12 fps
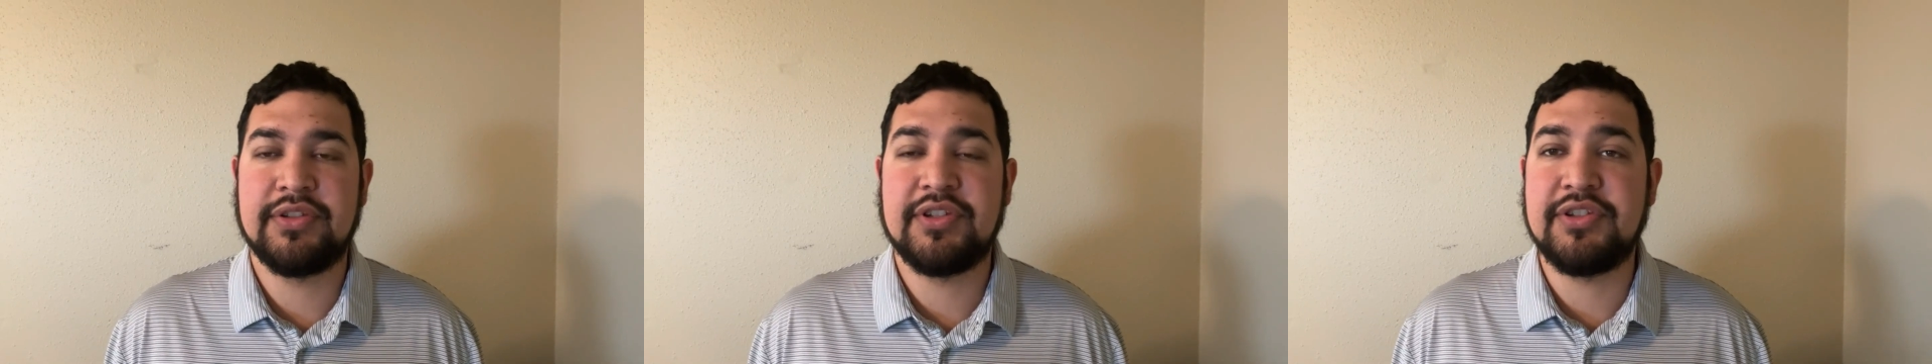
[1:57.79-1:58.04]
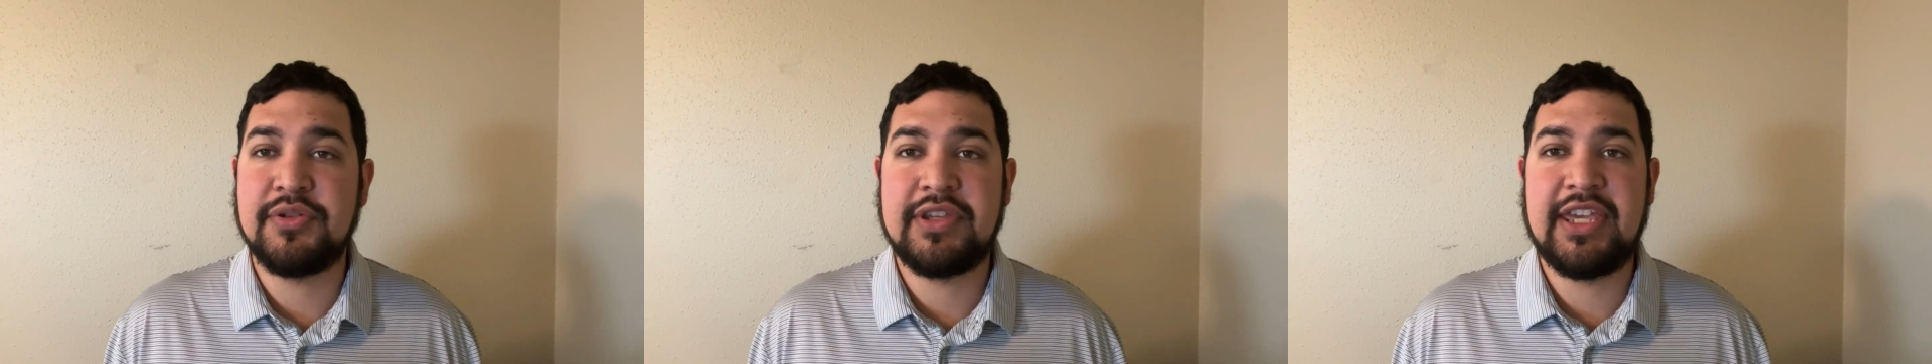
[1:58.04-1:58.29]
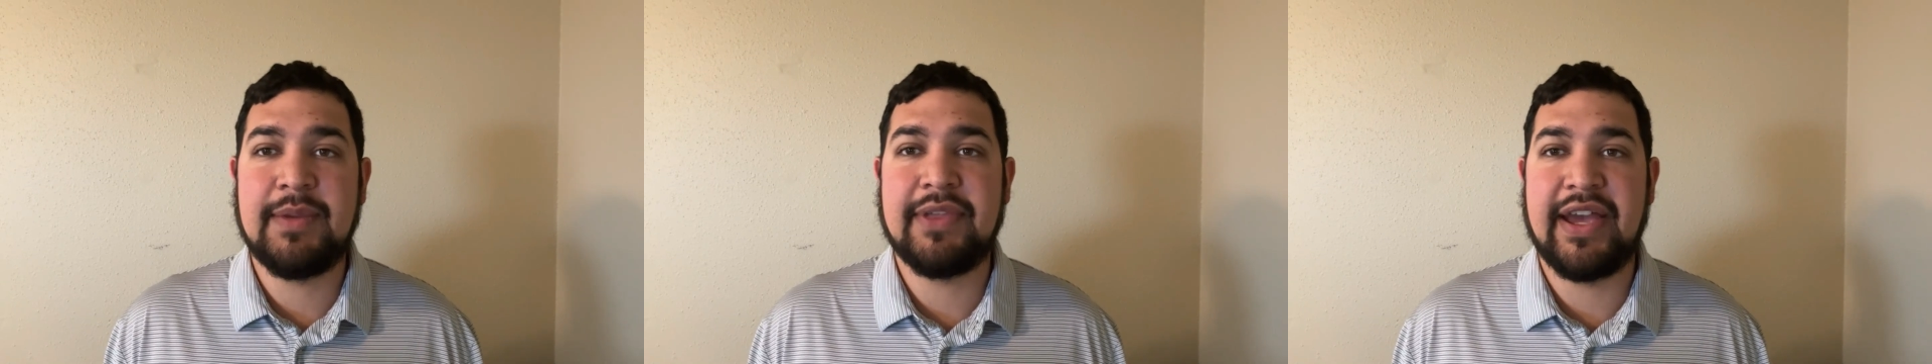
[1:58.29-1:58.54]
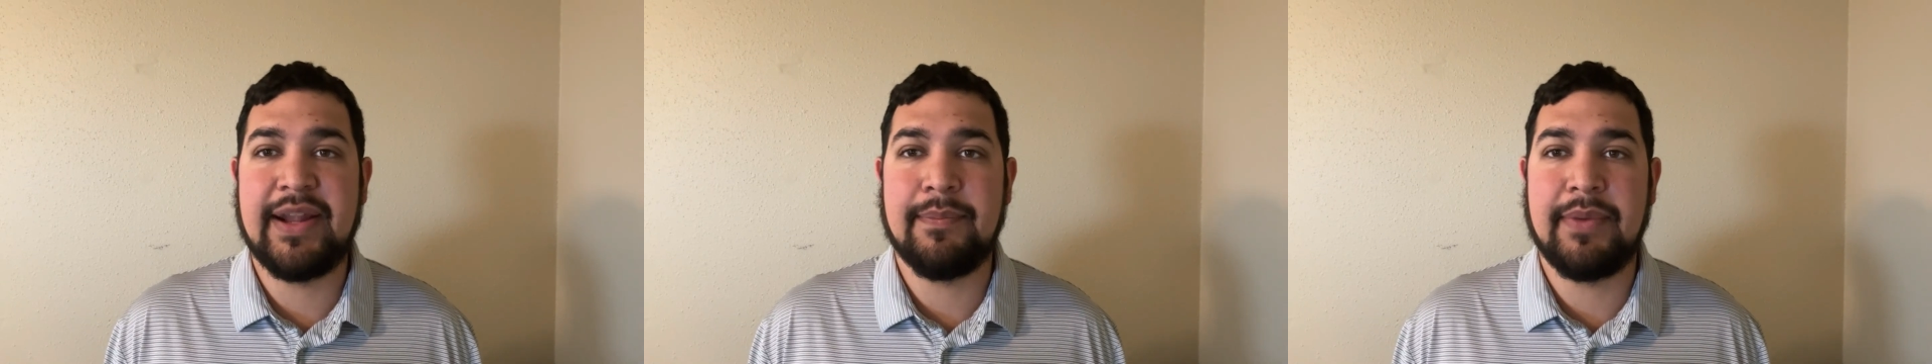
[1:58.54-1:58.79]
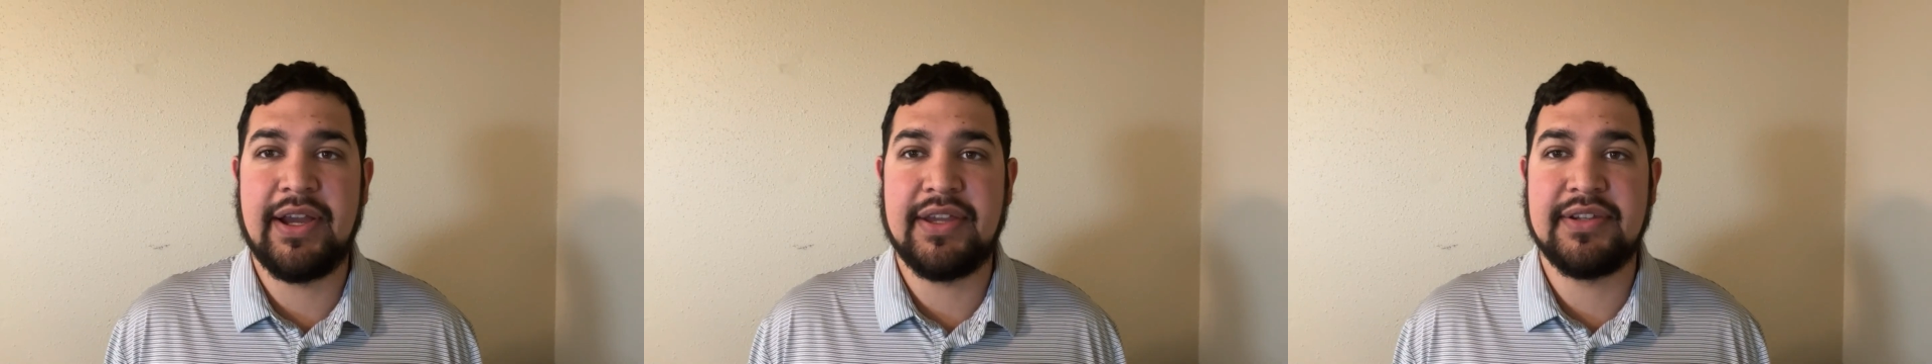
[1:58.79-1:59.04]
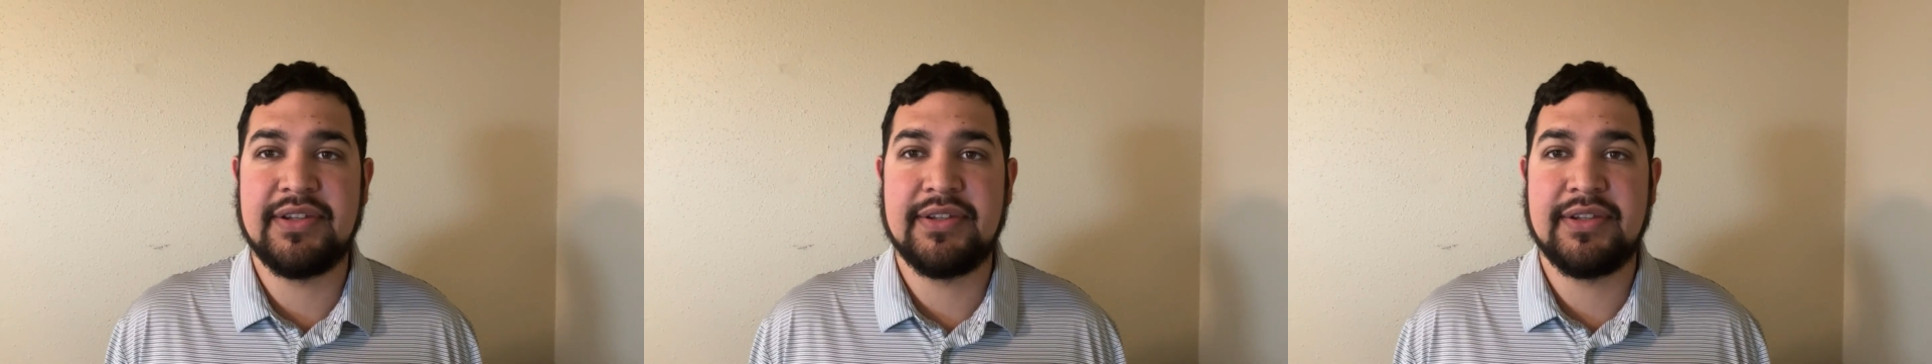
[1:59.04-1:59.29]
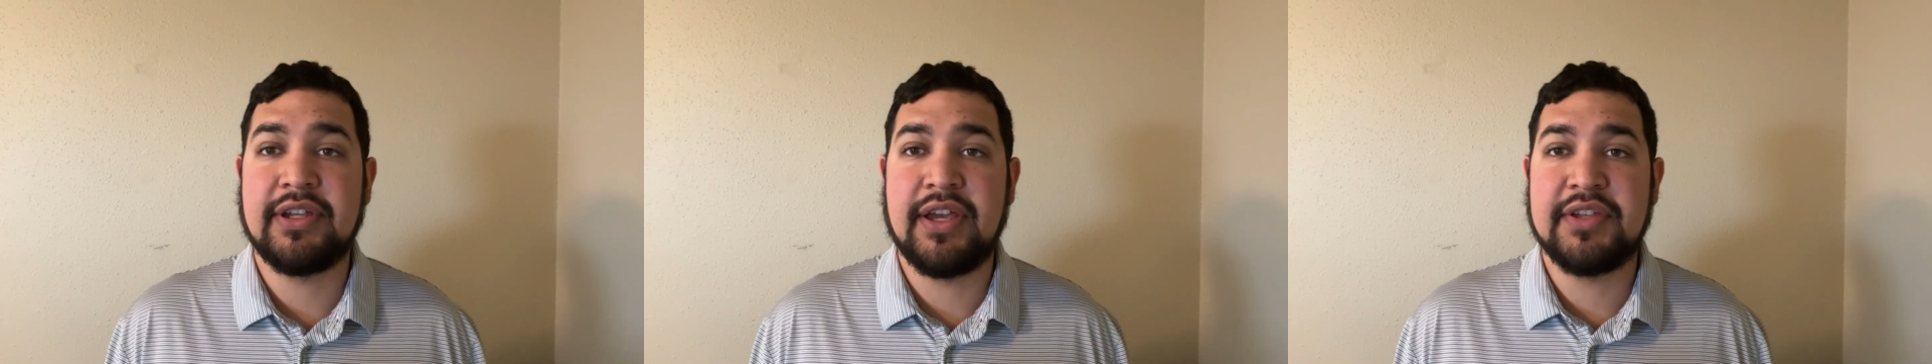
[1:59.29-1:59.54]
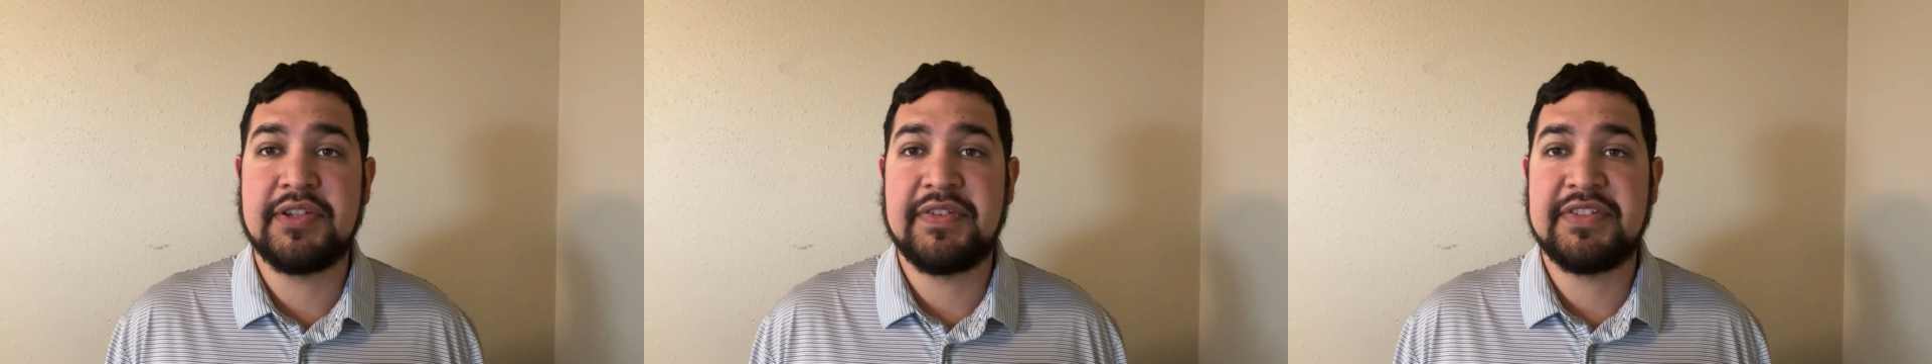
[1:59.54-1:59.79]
So do keep that in mind. So if you're